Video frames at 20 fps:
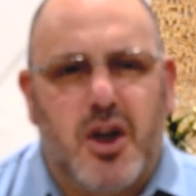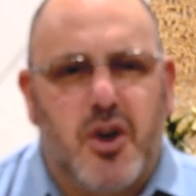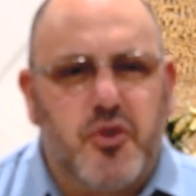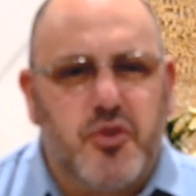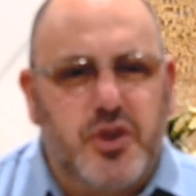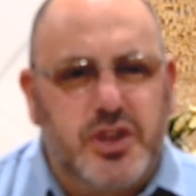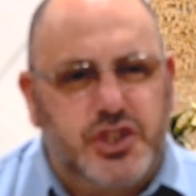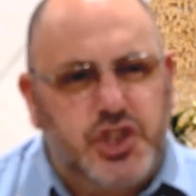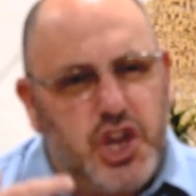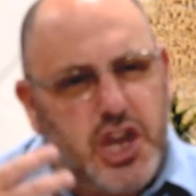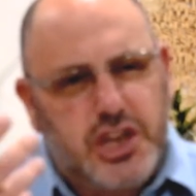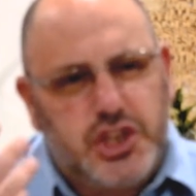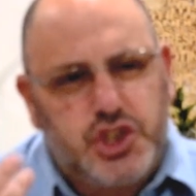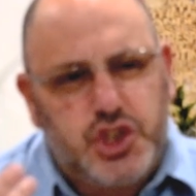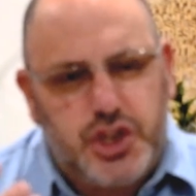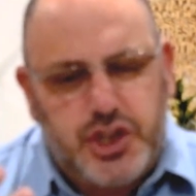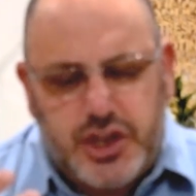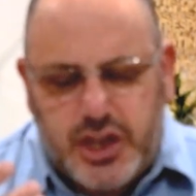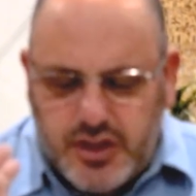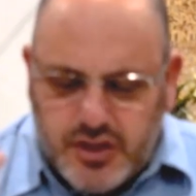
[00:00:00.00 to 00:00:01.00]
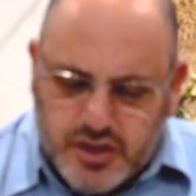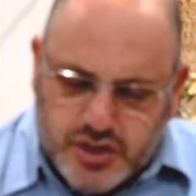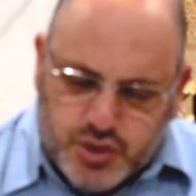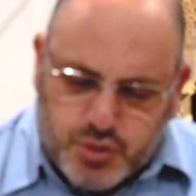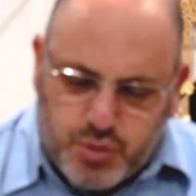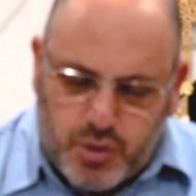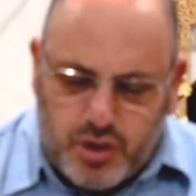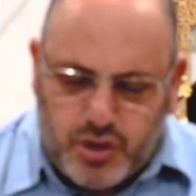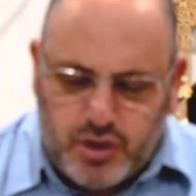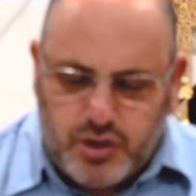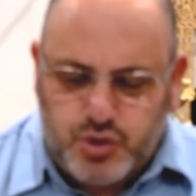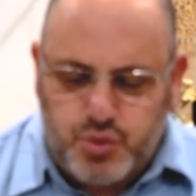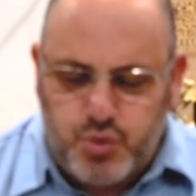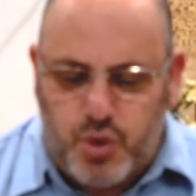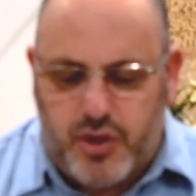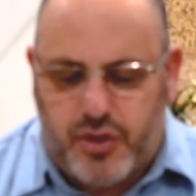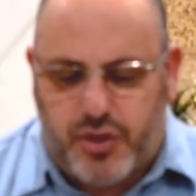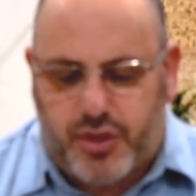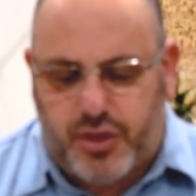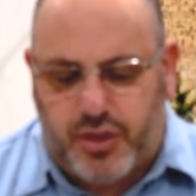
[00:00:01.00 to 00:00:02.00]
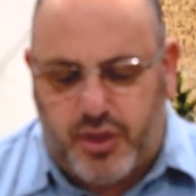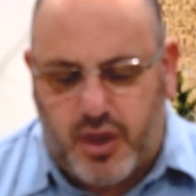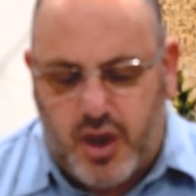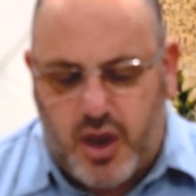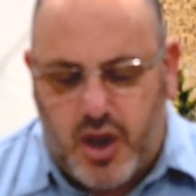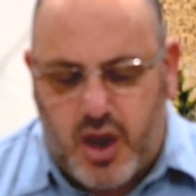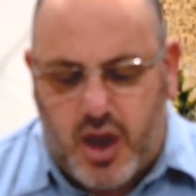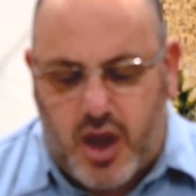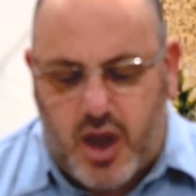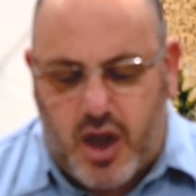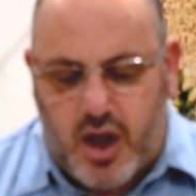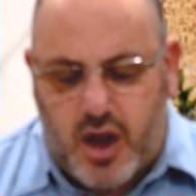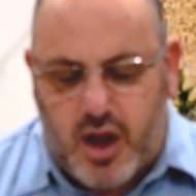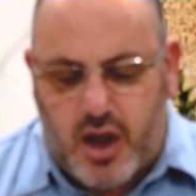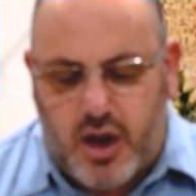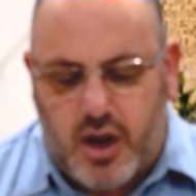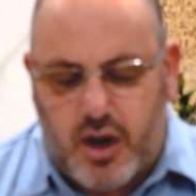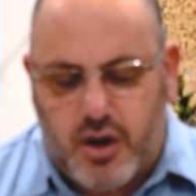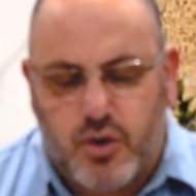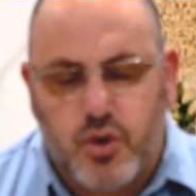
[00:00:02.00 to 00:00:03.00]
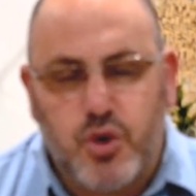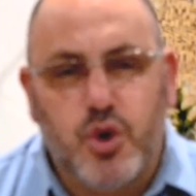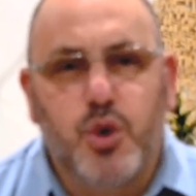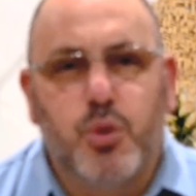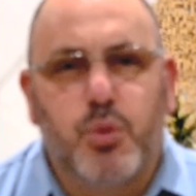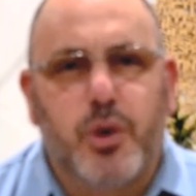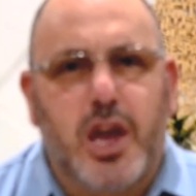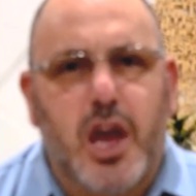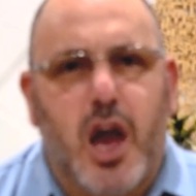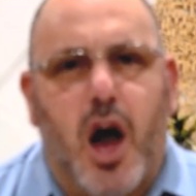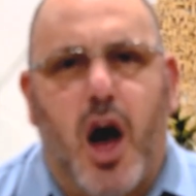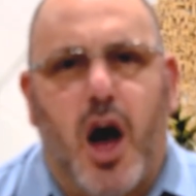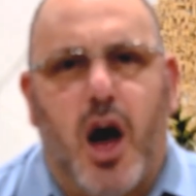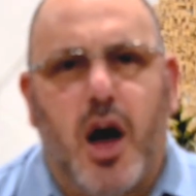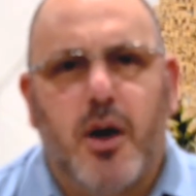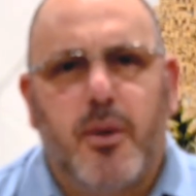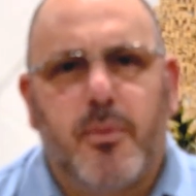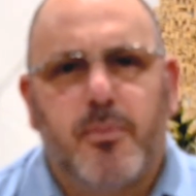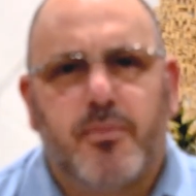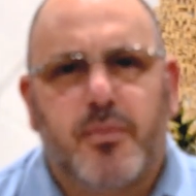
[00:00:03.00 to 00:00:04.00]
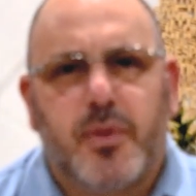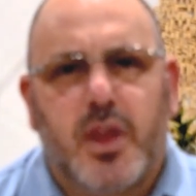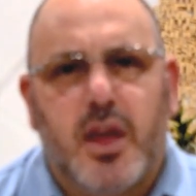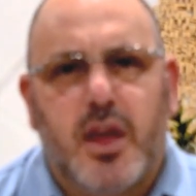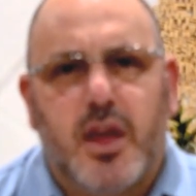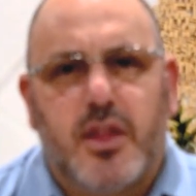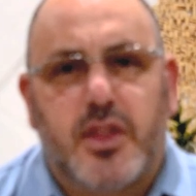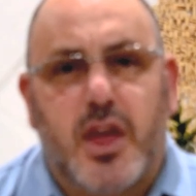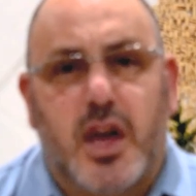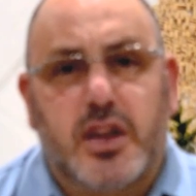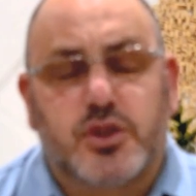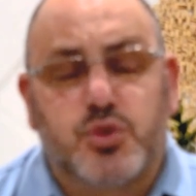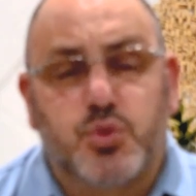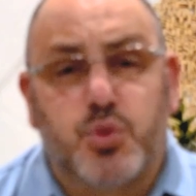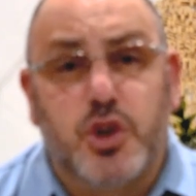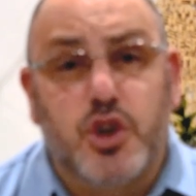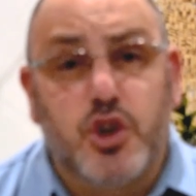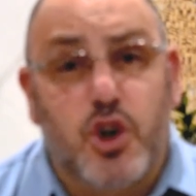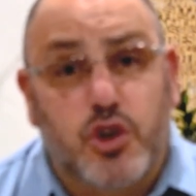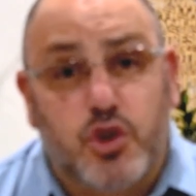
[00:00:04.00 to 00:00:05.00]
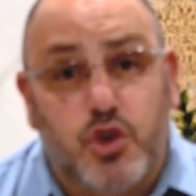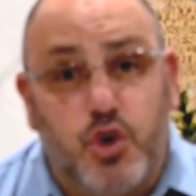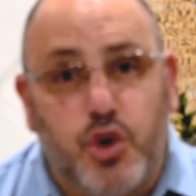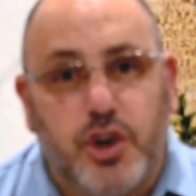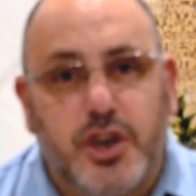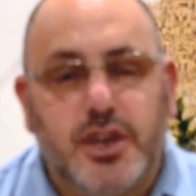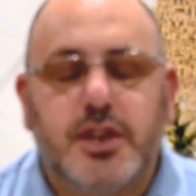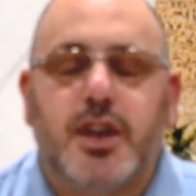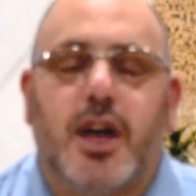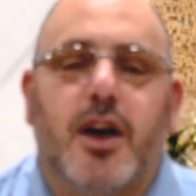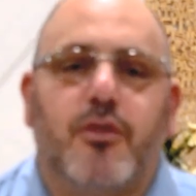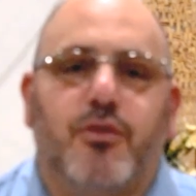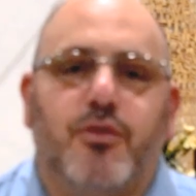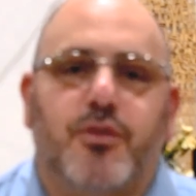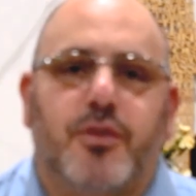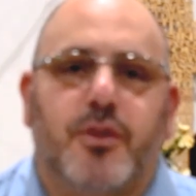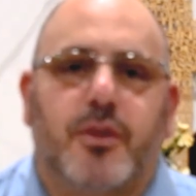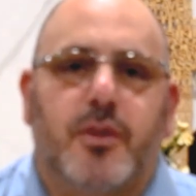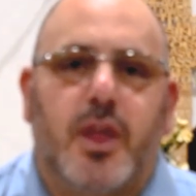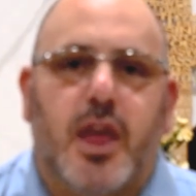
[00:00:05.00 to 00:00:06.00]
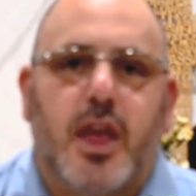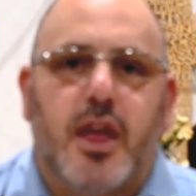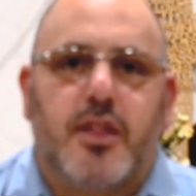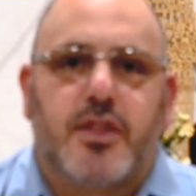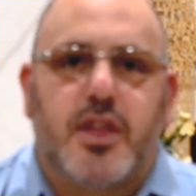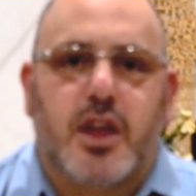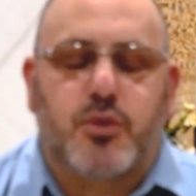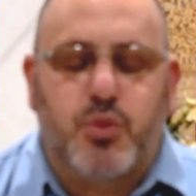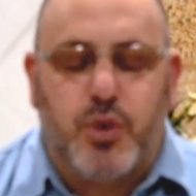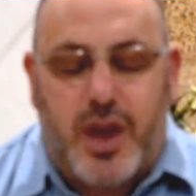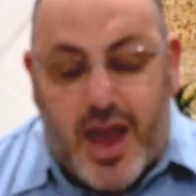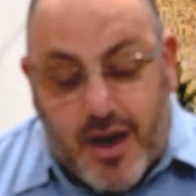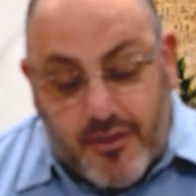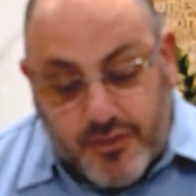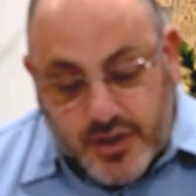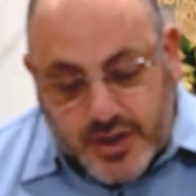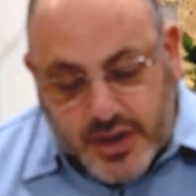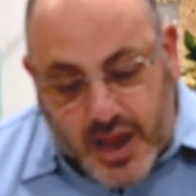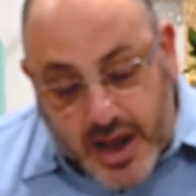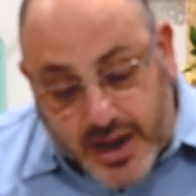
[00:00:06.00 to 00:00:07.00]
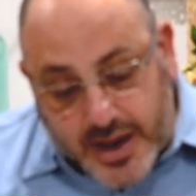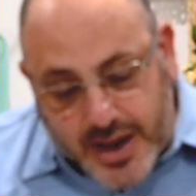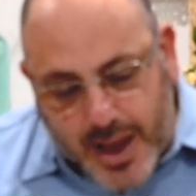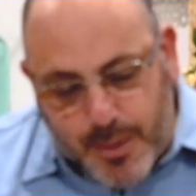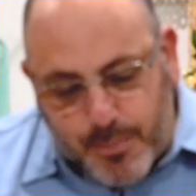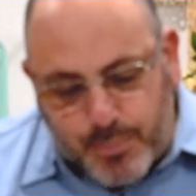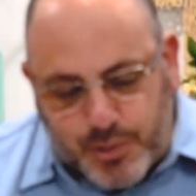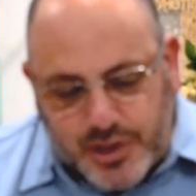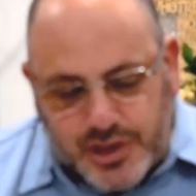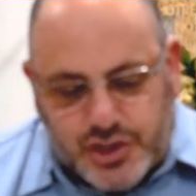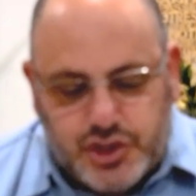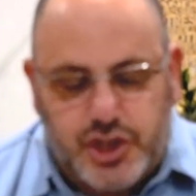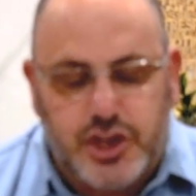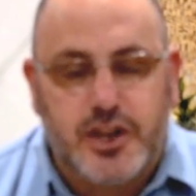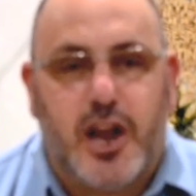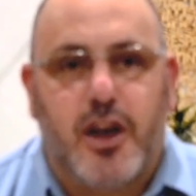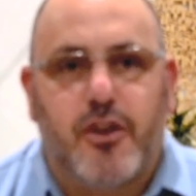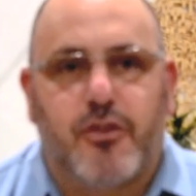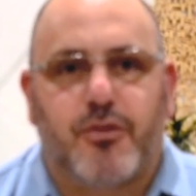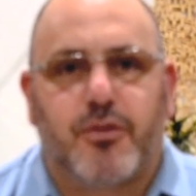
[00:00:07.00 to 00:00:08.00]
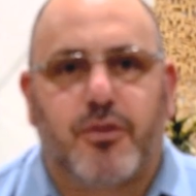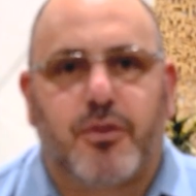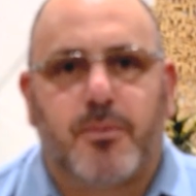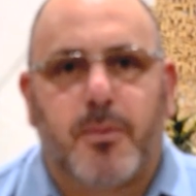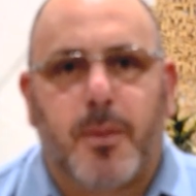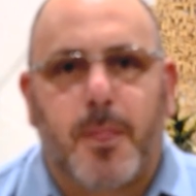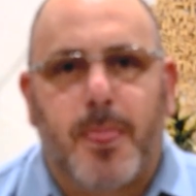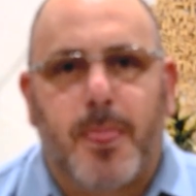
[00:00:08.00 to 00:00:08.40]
Rejection in this world with who we are, that we're not good enough, that we haven't accomplished enough,